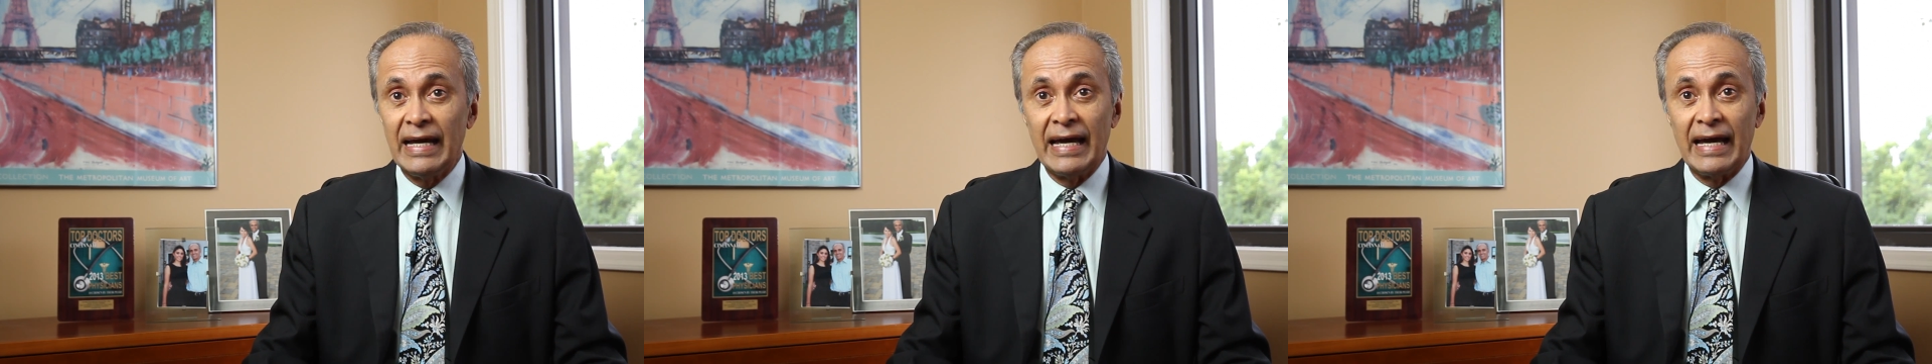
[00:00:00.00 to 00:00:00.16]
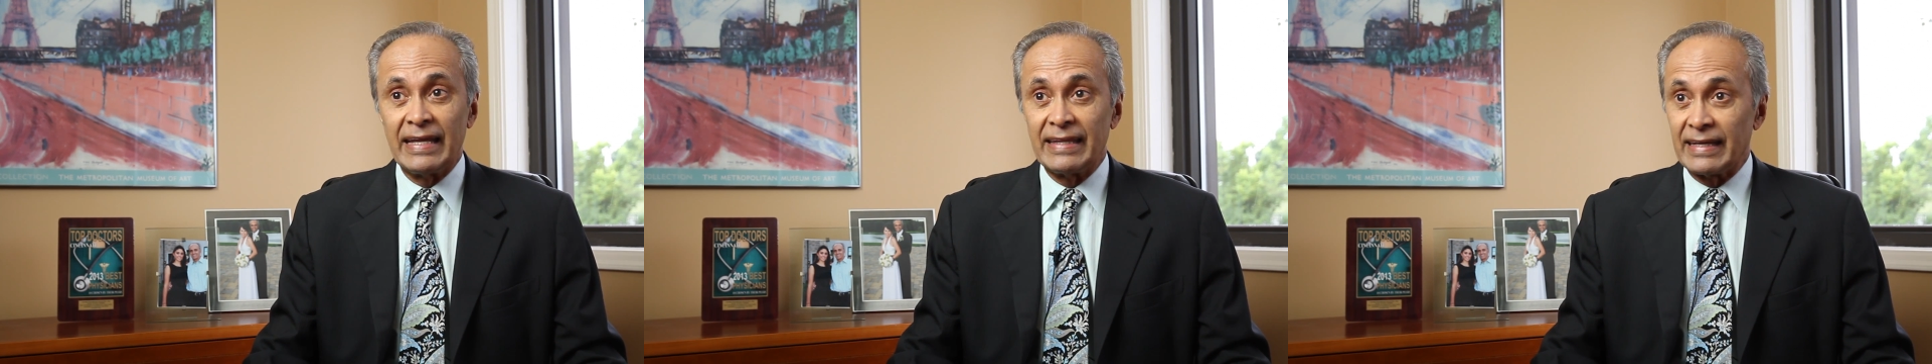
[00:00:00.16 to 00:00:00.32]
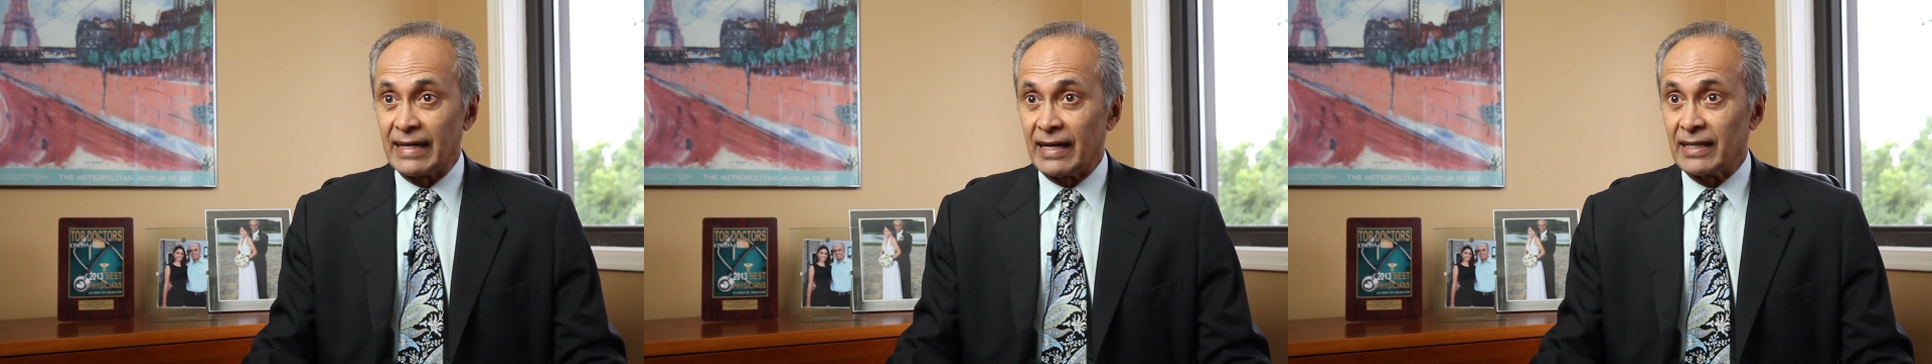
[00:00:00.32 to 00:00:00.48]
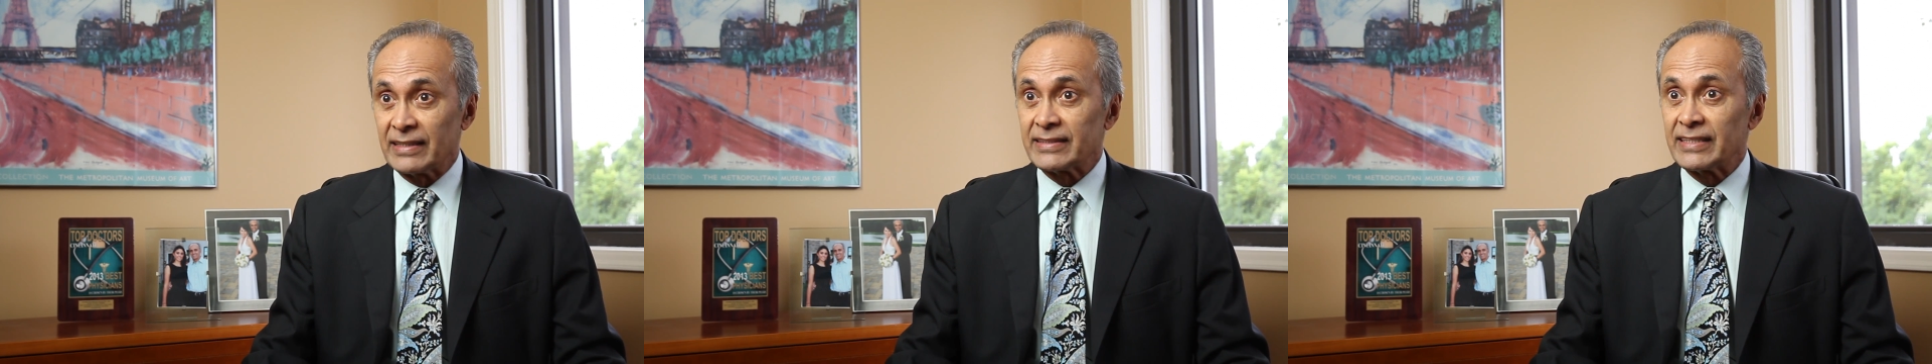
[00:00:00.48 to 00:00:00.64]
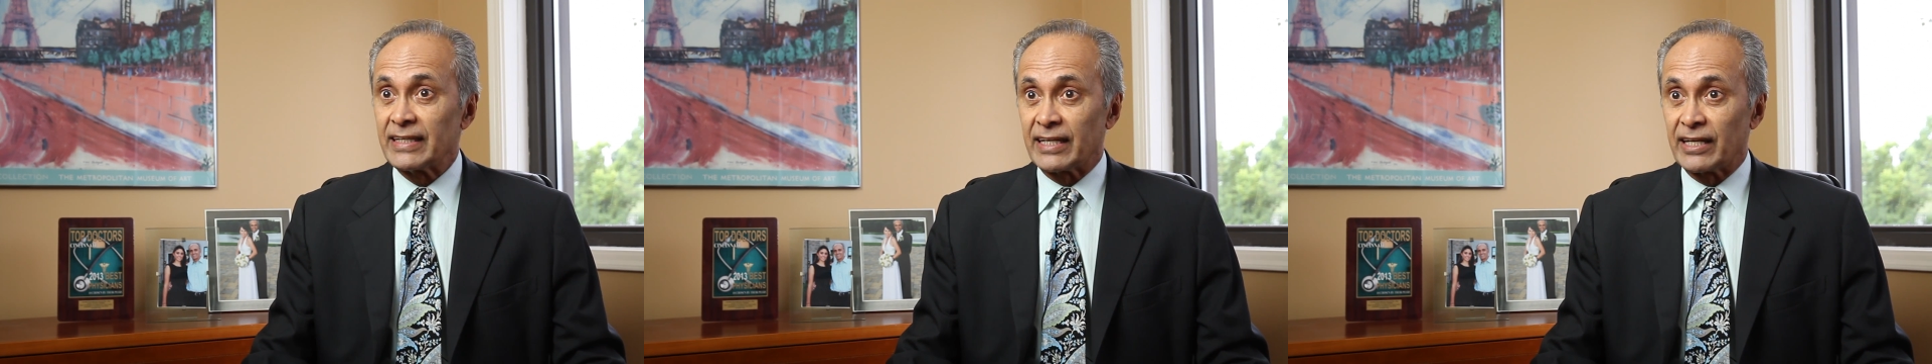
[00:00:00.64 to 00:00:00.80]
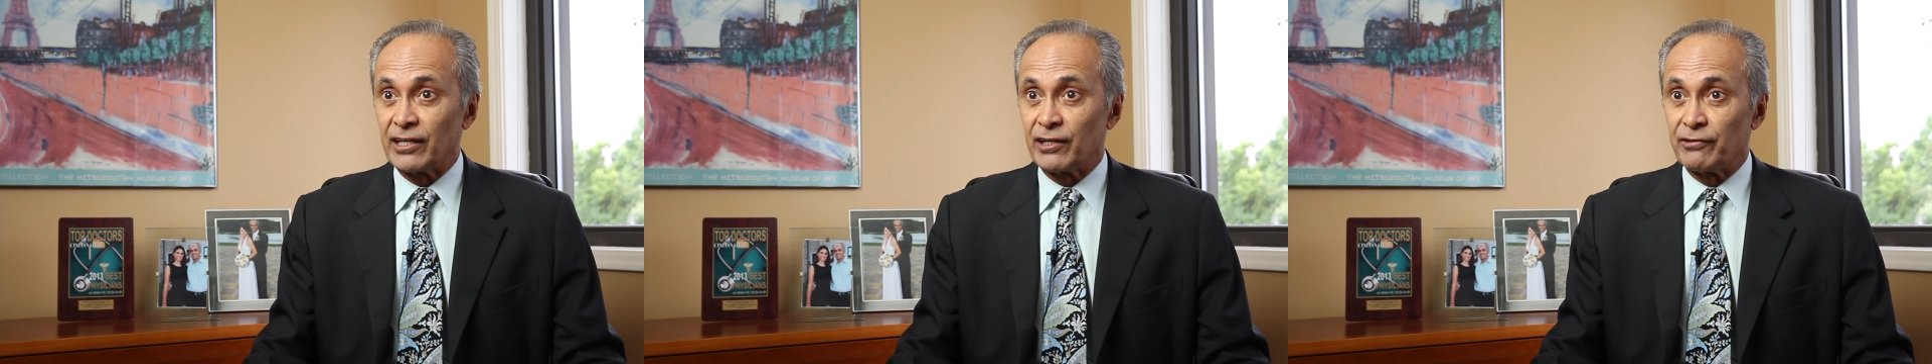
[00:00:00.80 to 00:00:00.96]
and then I'll
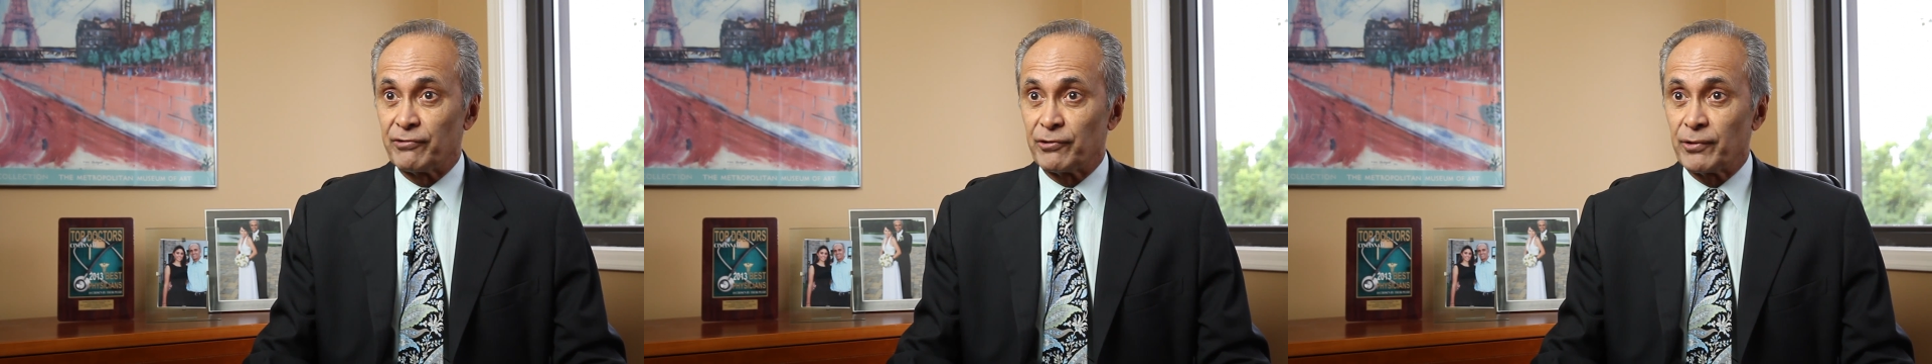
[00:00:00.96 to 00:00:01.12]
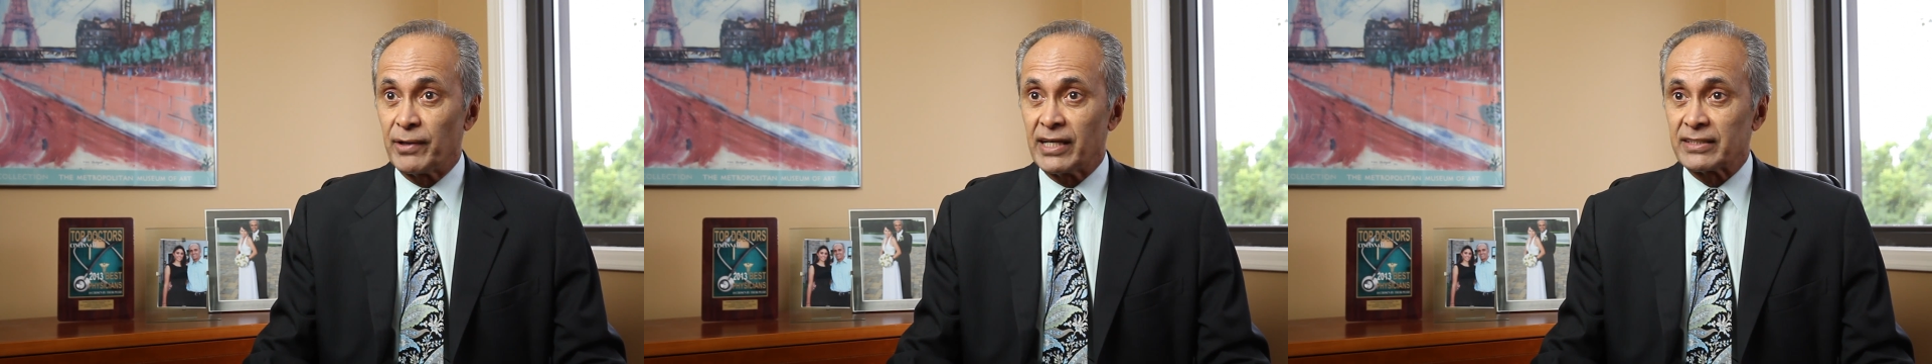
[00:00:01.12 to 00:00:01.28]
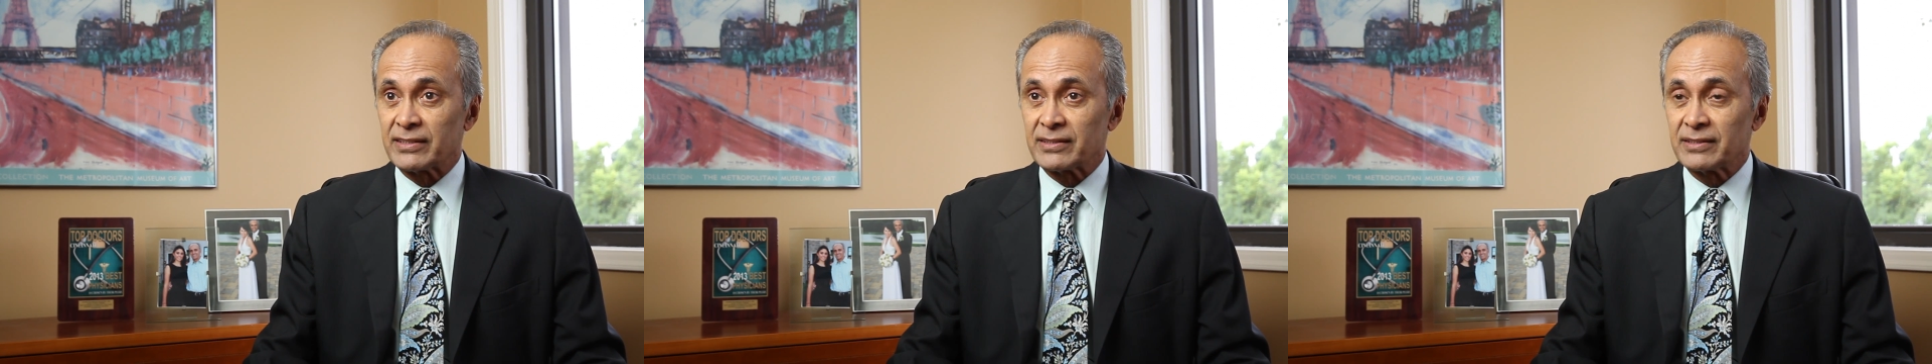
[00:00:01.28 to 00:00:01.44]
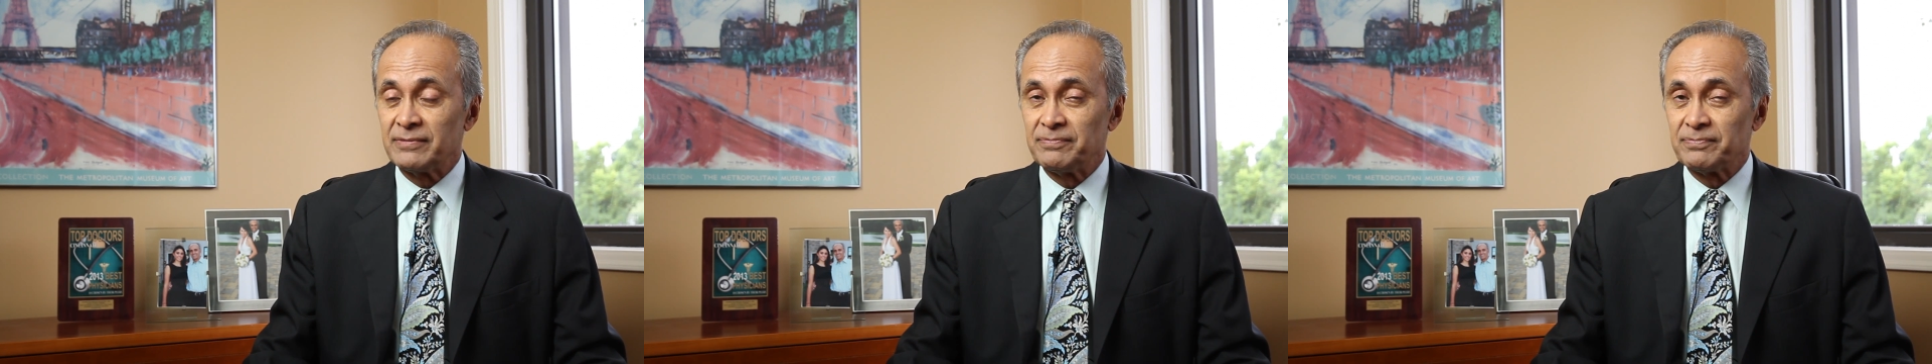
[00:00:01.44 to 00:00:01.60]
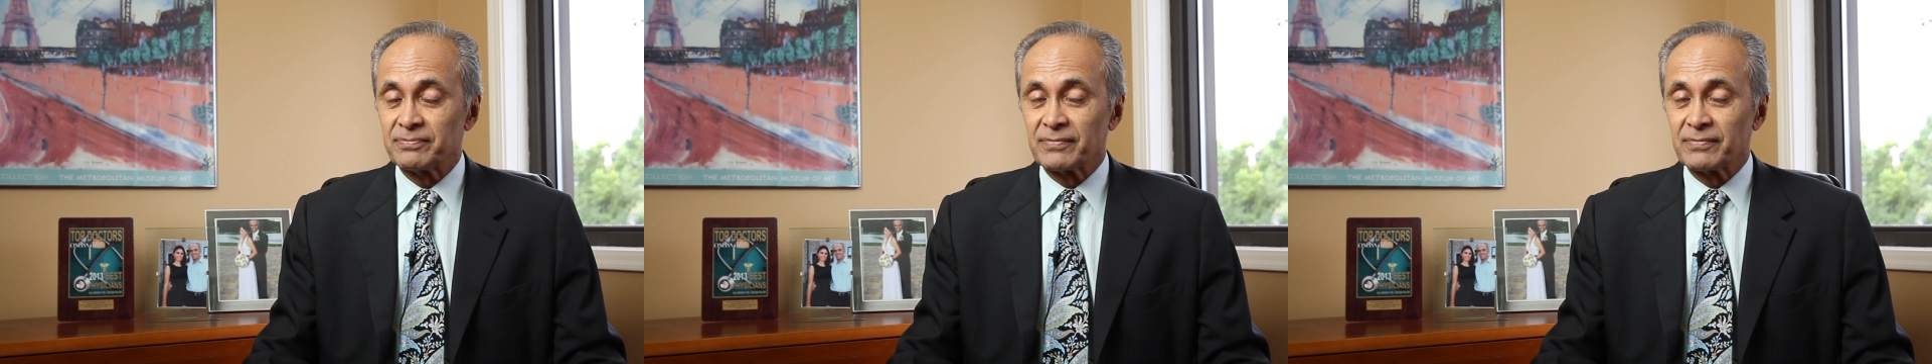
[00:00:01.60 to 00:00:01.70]
take care of the rest.